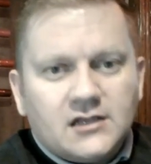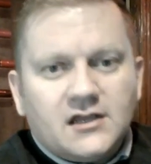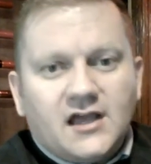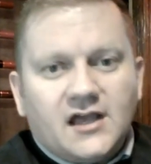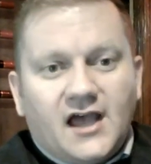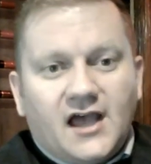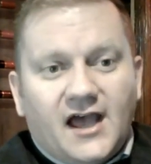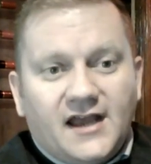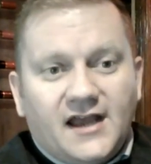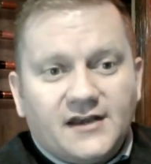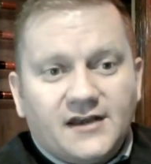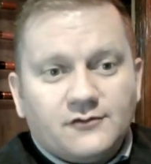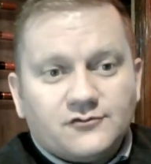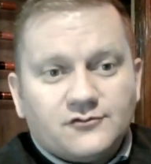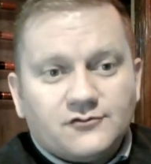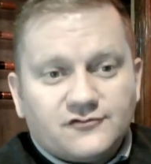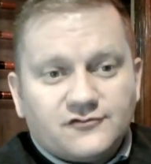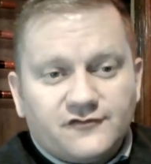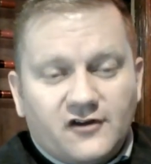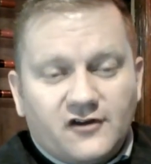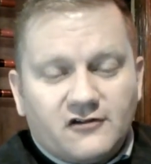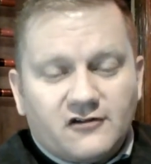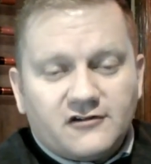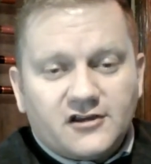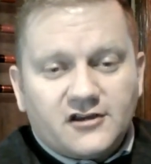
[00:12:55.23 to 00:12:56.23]
And it was
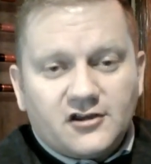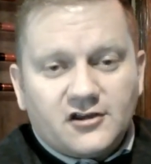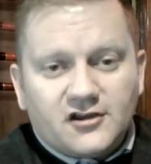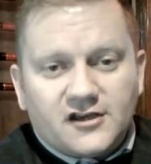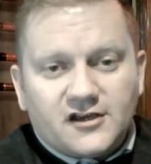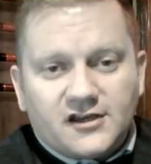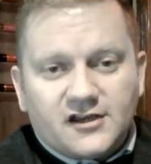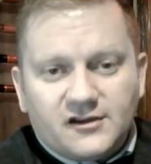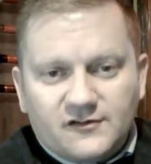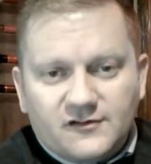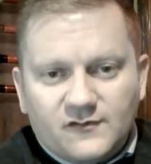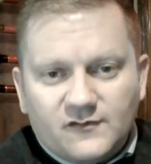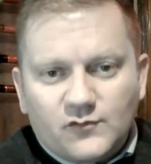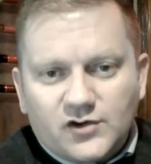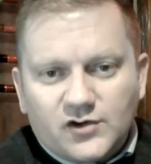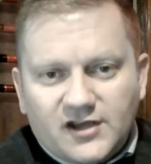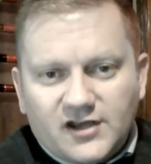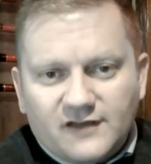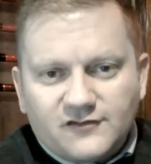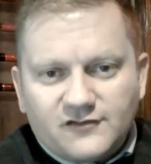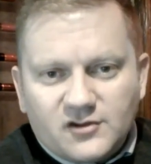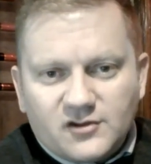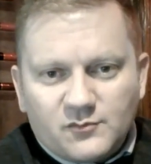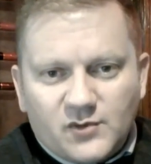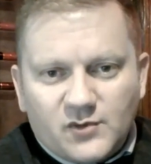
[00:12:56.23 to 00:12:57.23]
very good. It would
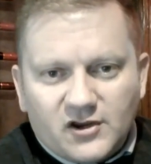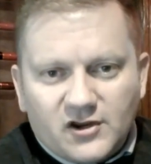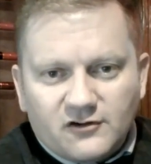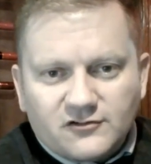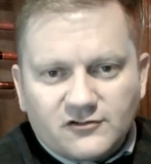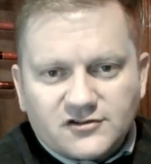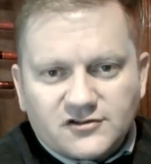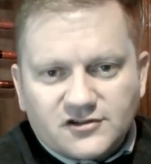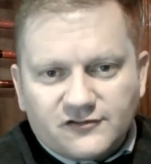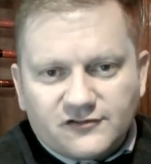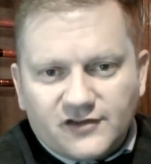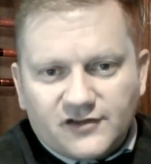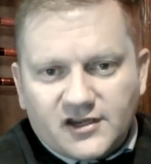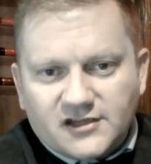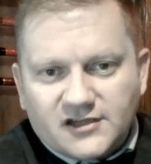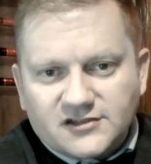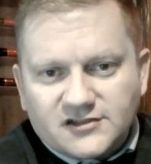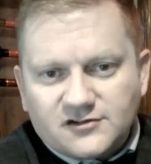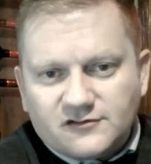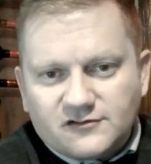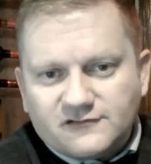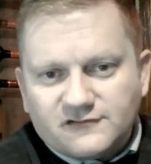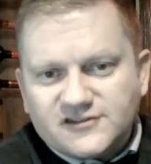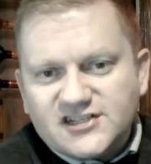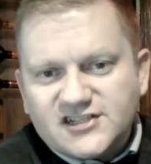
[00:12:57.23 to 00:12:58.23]
have the appearance of a sort
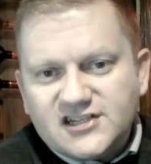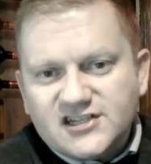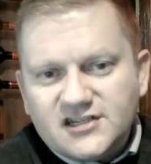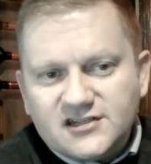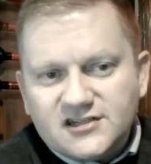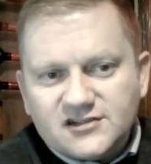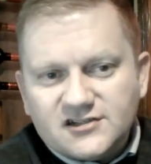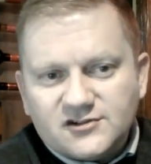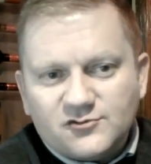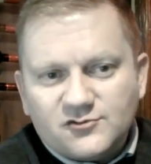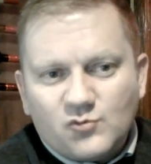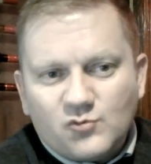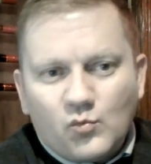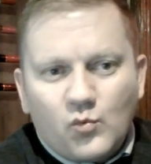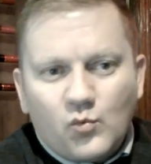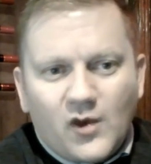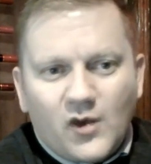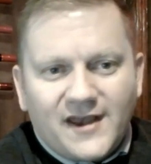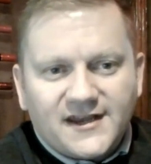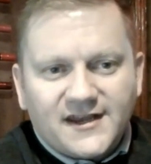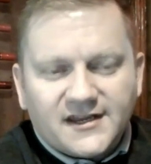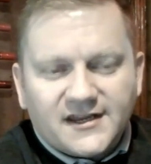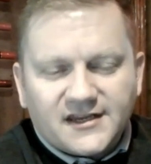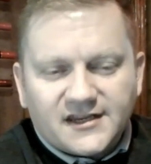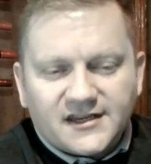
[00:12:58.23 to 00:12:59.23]
of tiered
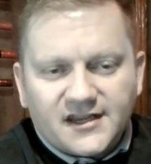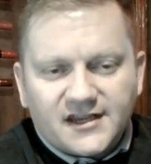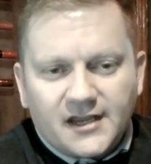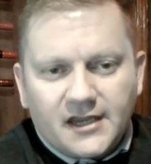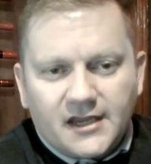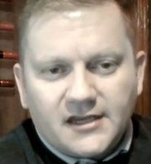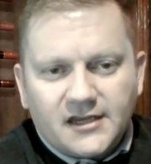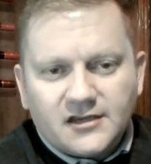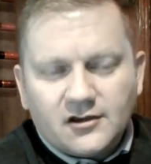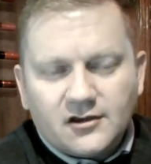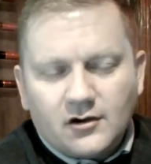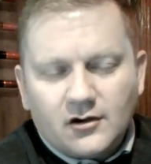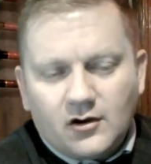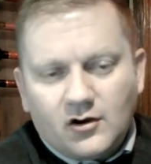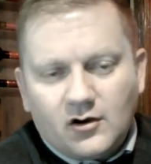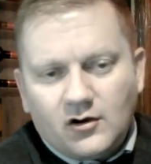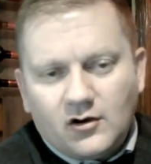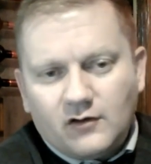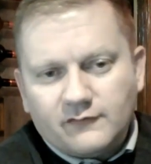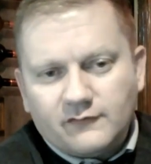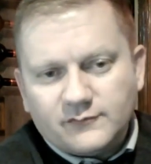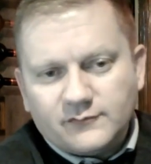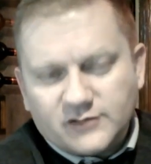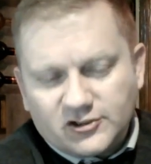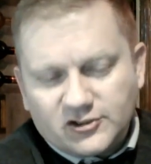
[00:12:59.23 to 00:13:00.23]
wedding cake
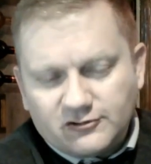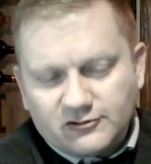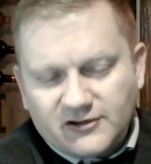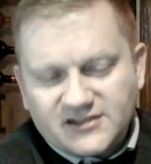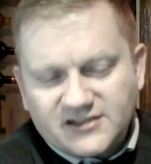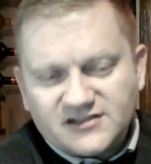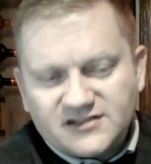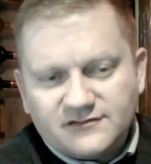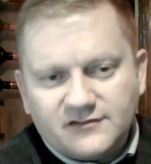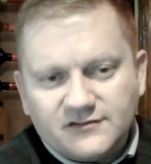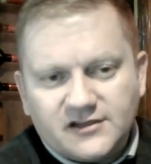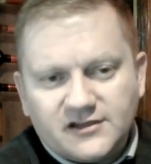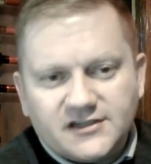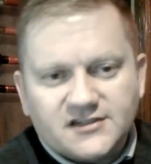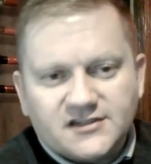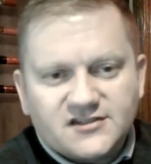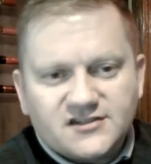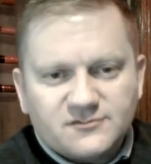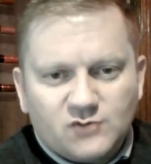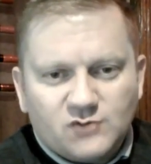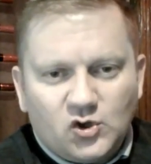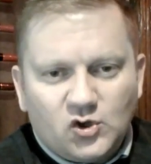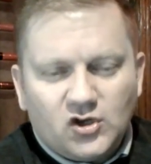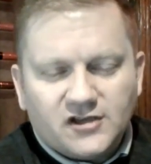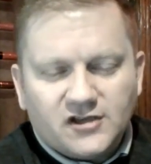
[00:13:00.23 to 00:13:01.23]
of progressively
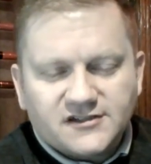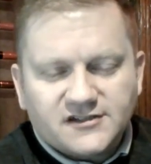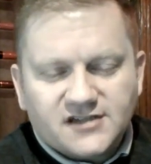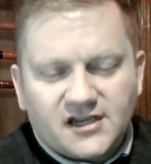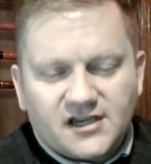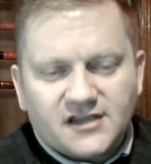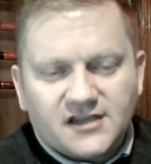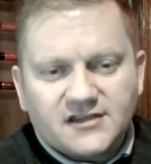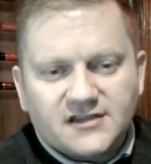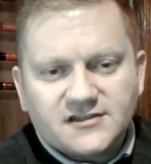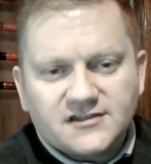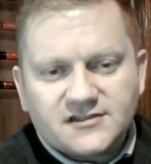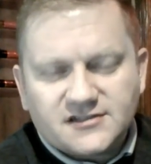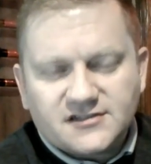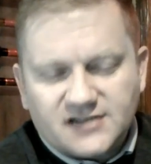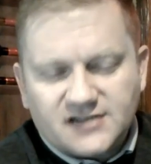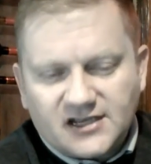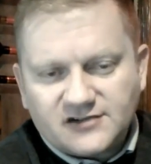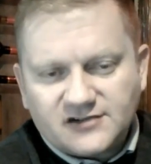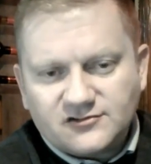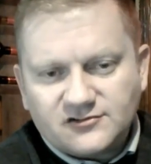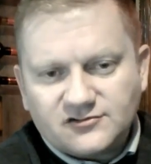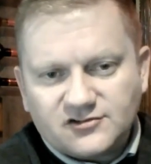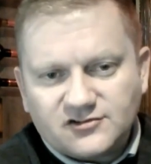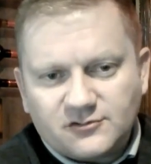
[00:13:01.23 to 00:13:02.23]
smaller tyres
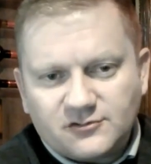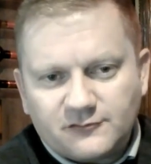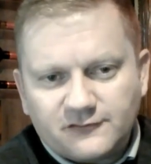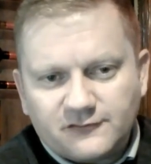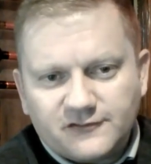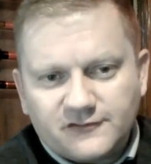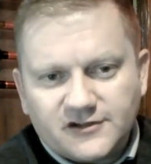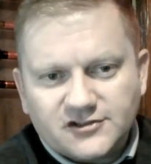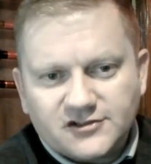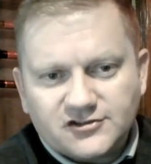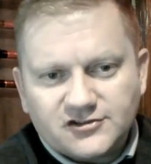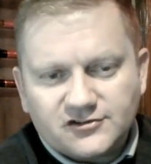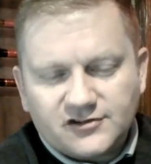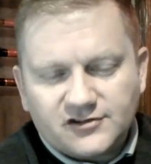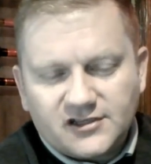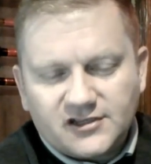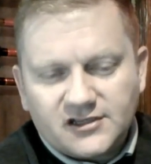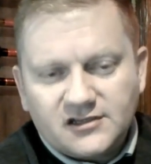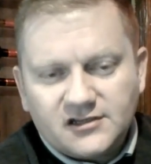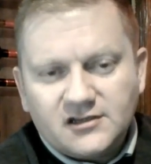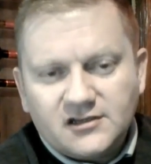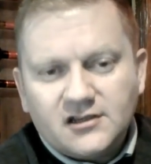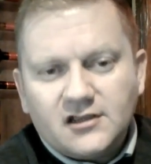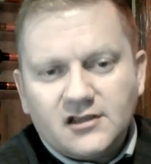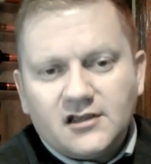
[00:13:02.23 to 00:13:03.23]
stacked on top of each other
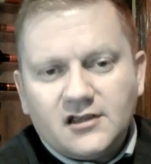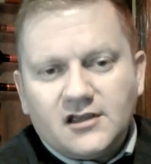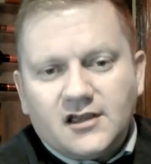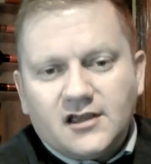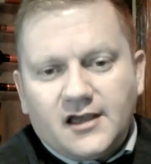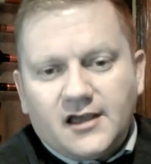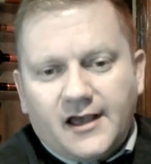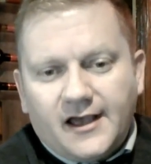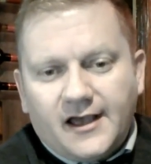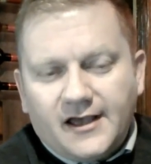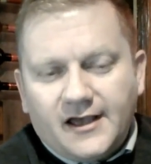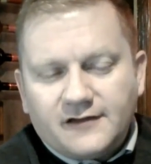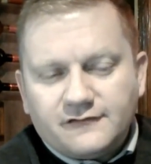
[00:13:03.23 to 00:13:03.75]
and